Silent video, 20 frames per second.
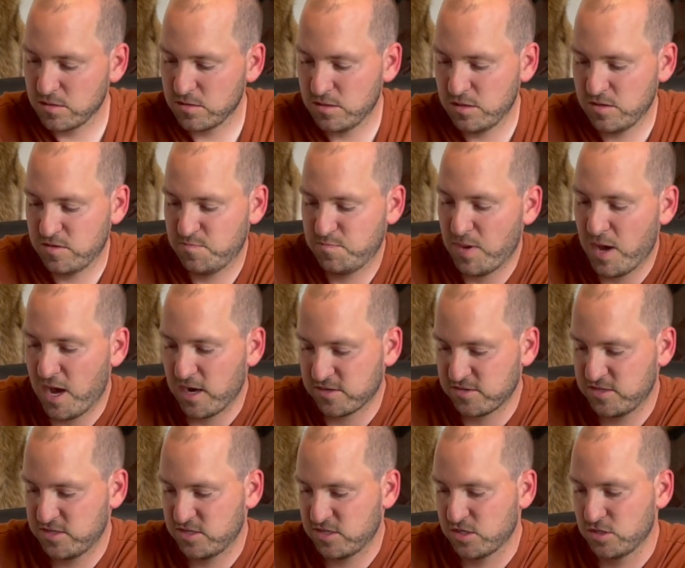this
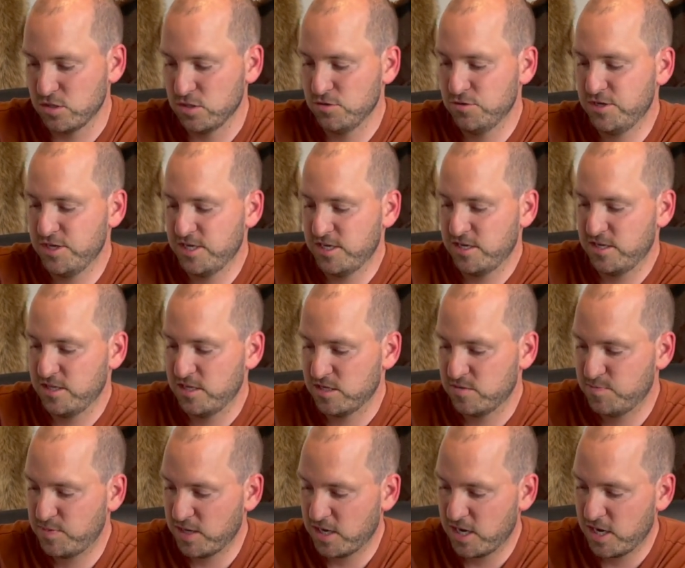box is glued into this
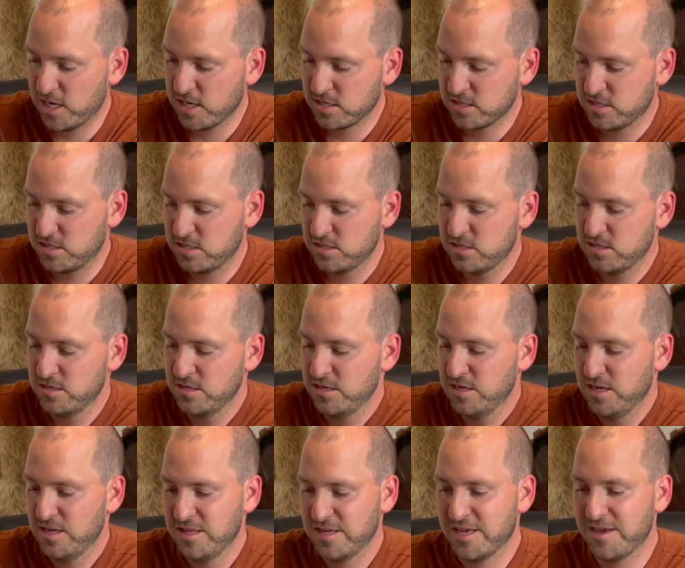box.
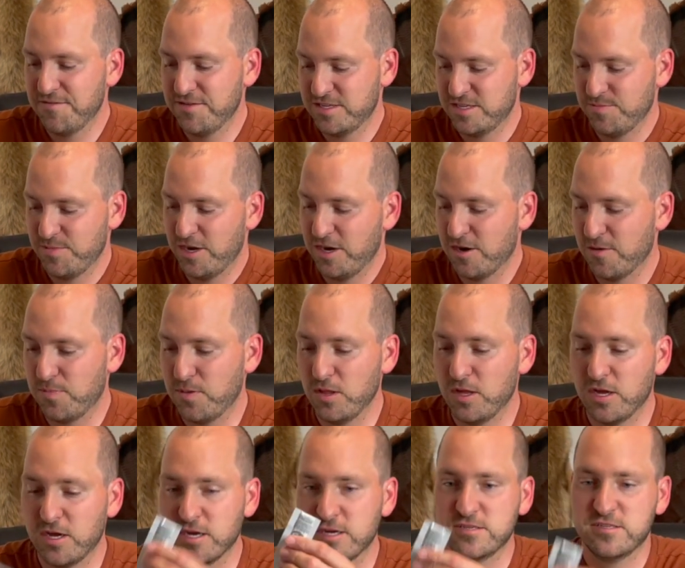Give you some
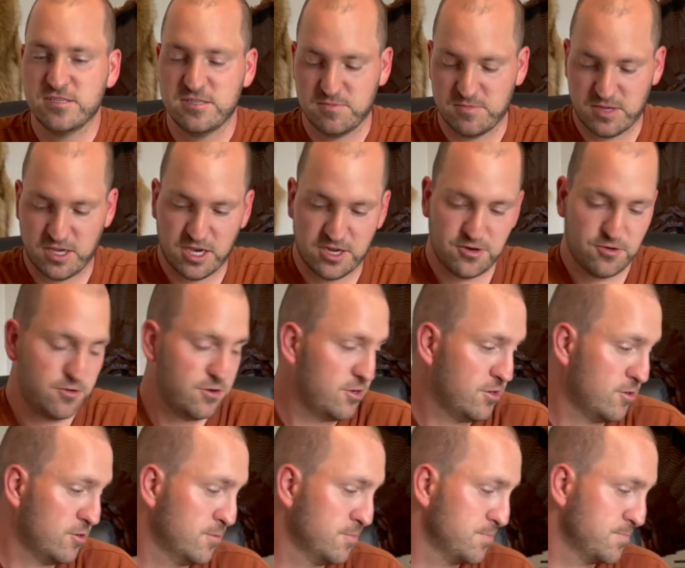earplugs, some gun
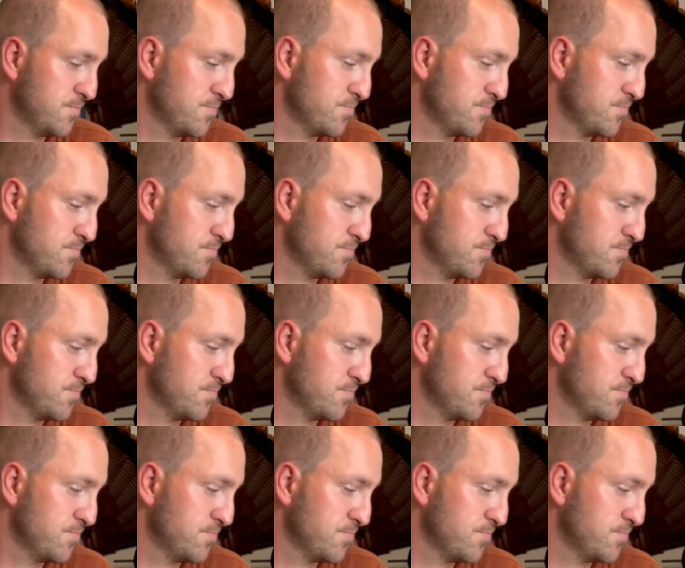oil.